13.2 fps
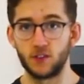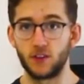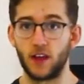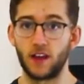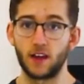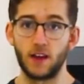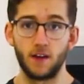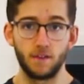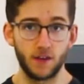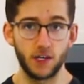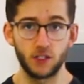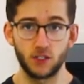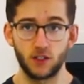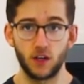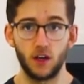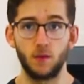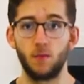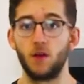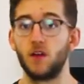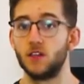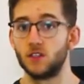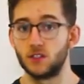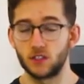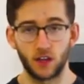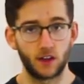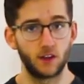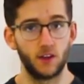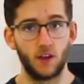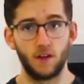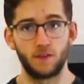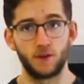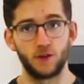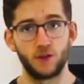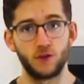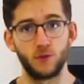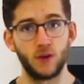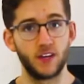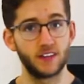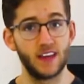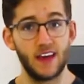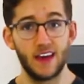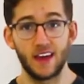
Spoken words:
So like finish a tub, cycle off for 2 weeks,